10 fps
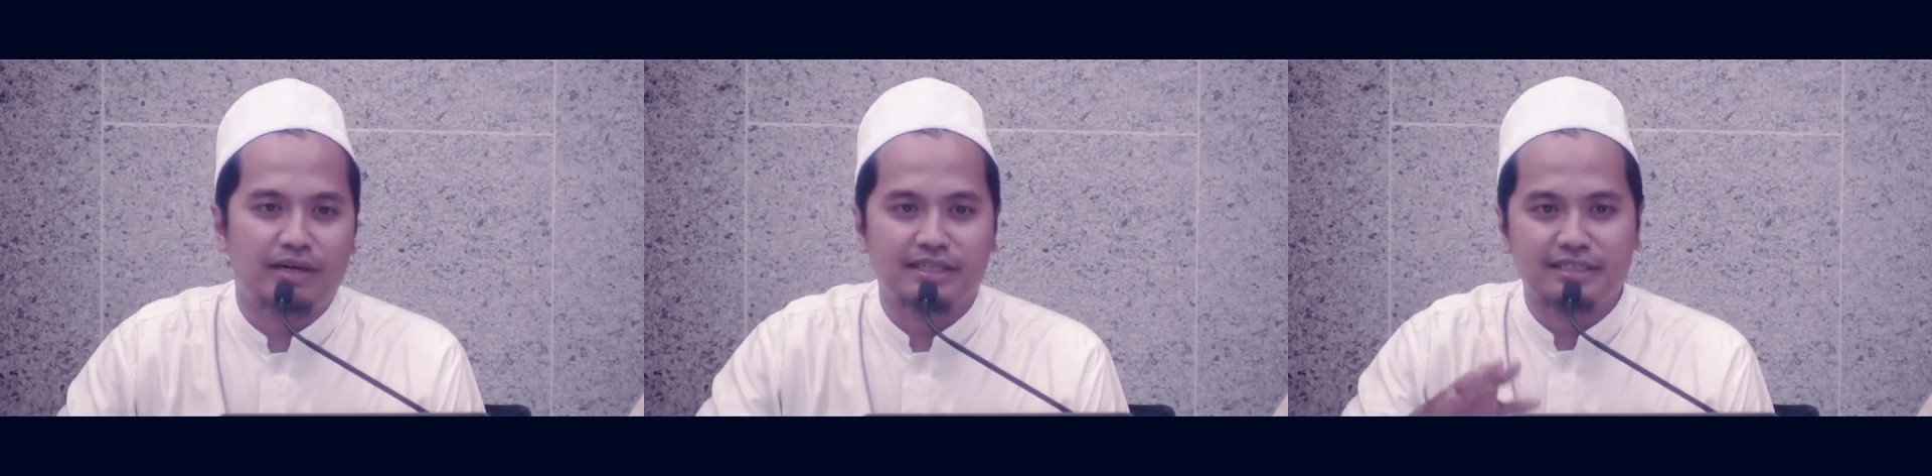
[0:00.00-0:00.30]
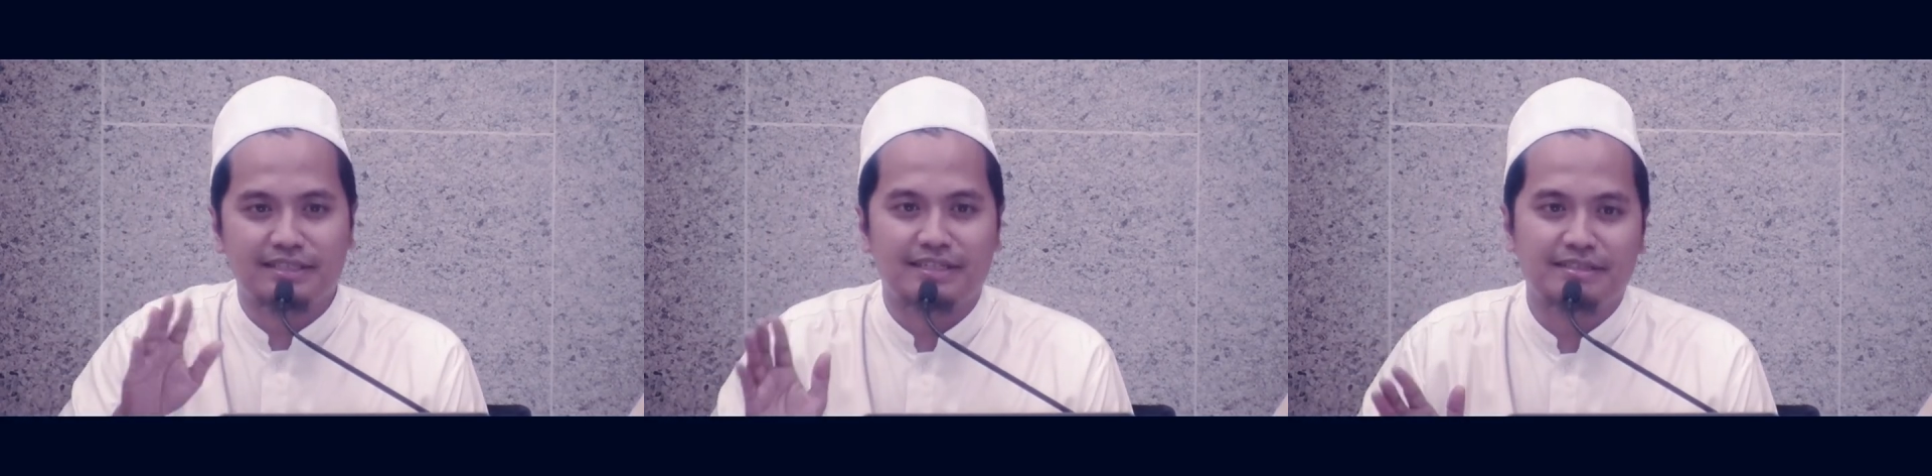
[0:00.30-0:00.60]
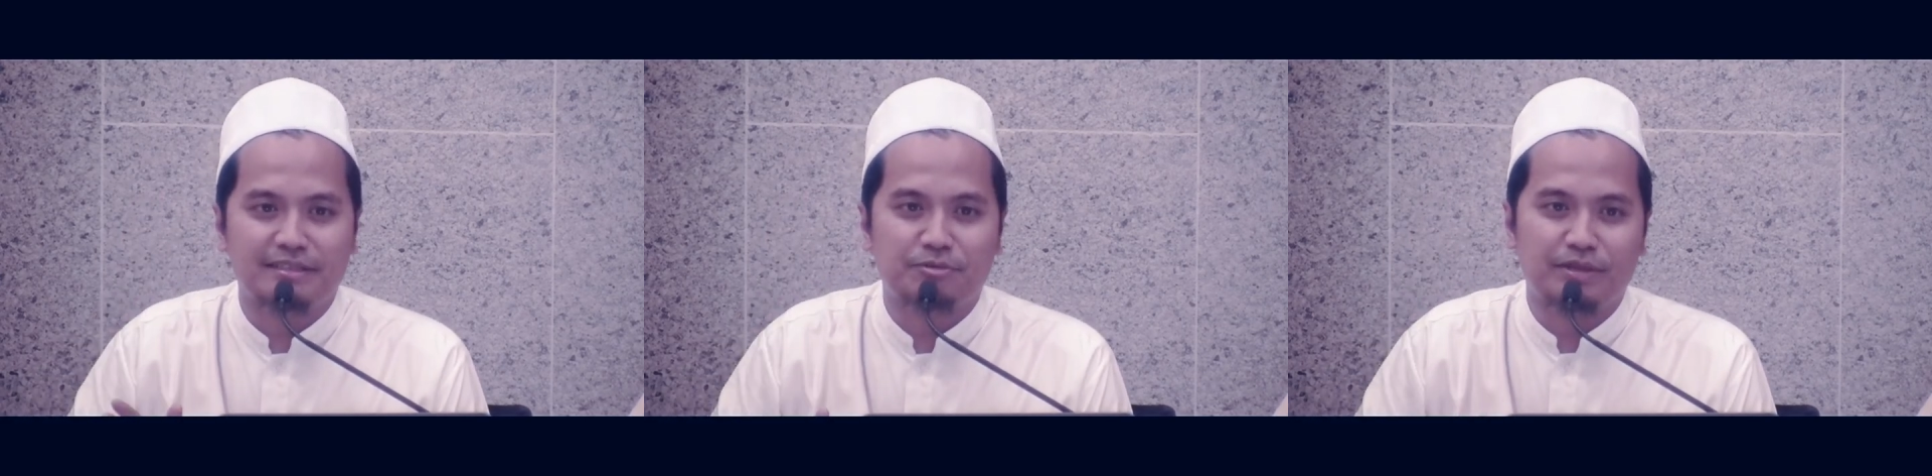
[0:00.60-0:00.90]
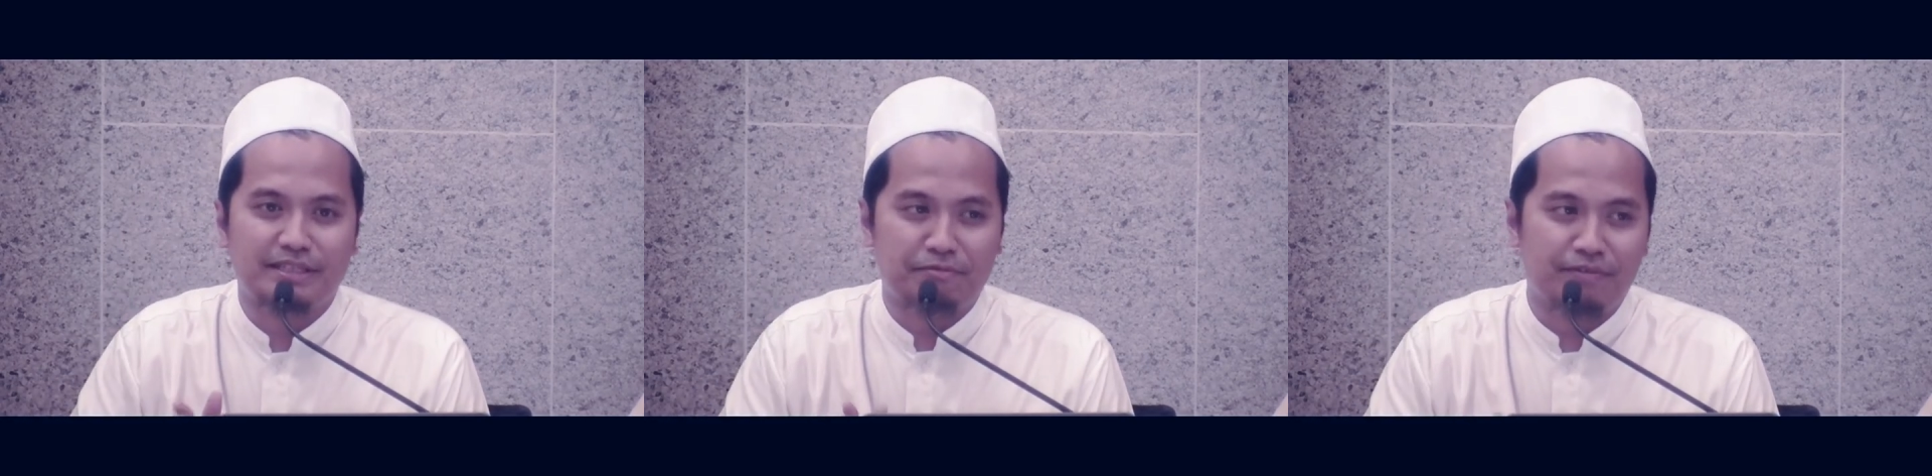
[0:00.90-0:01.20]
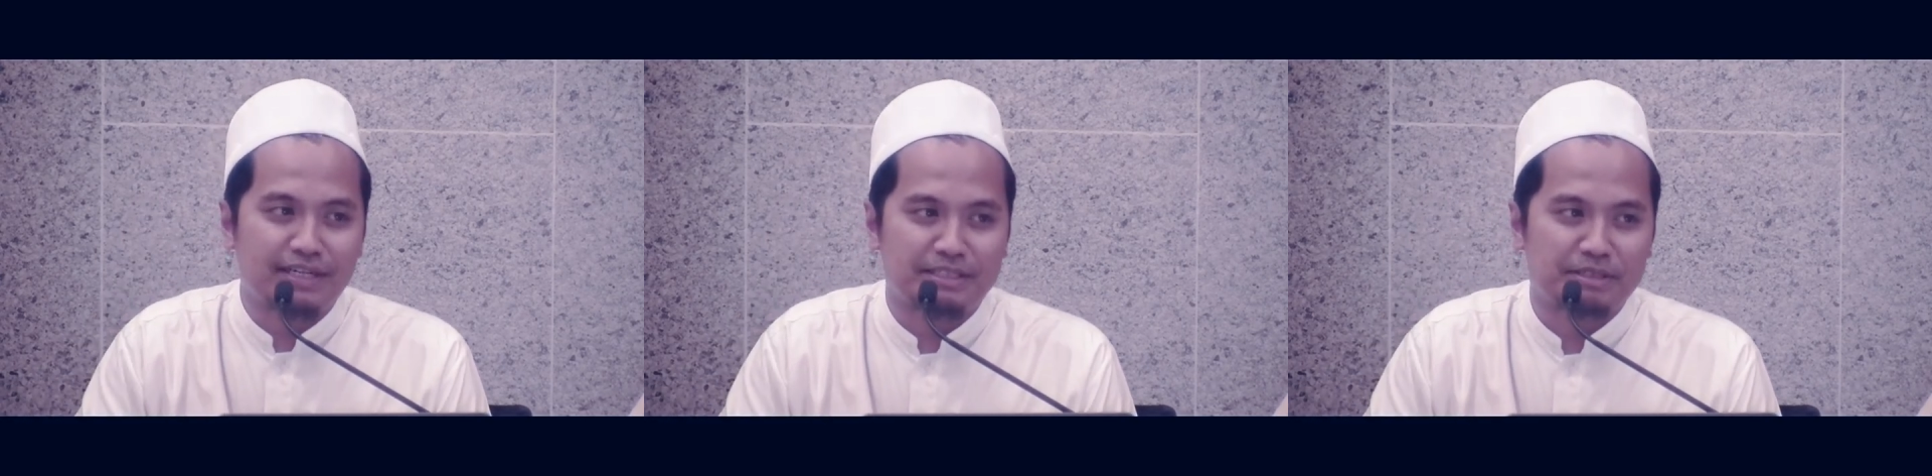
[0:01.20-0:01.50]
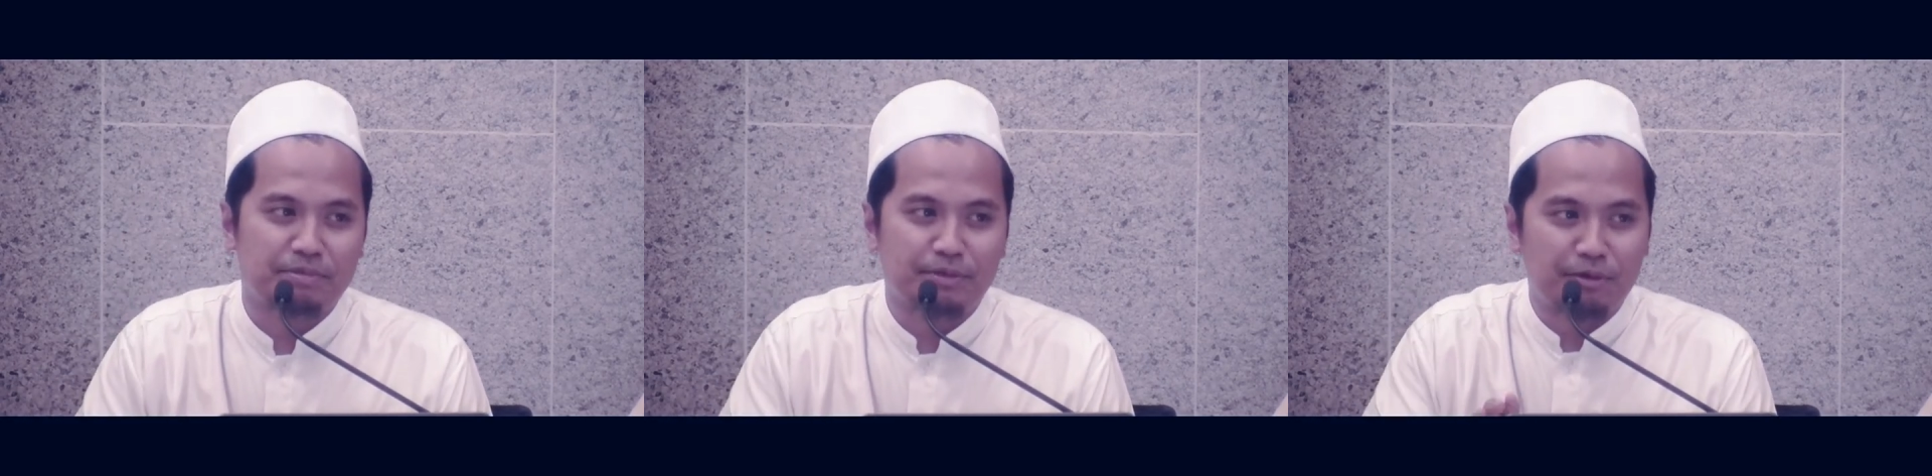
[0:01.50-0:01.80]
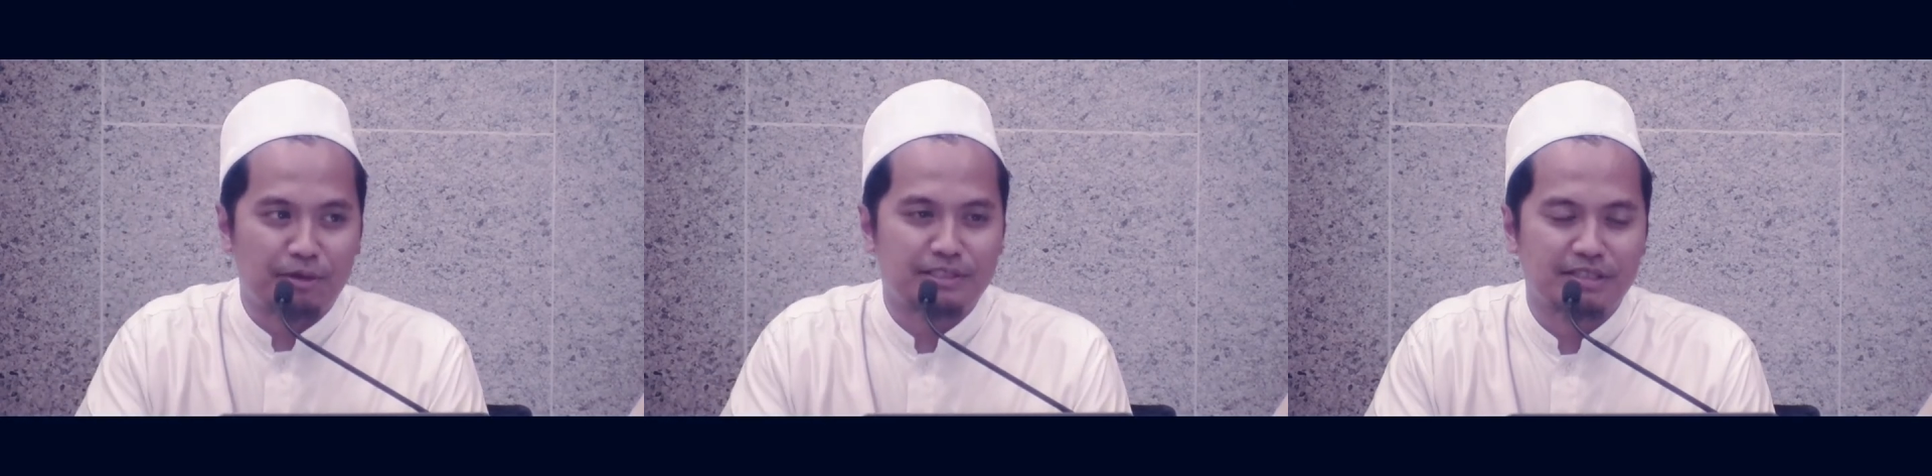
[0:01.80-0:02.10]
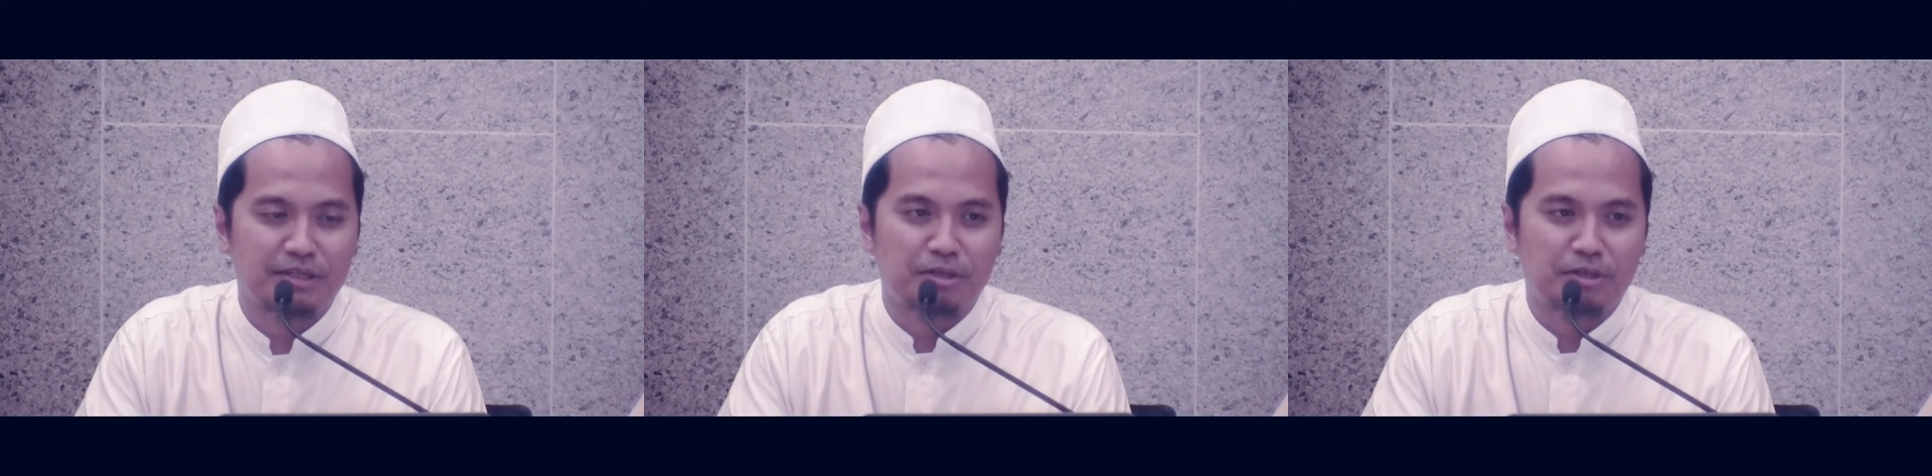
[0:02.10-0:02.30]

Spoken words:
other countries where they fight because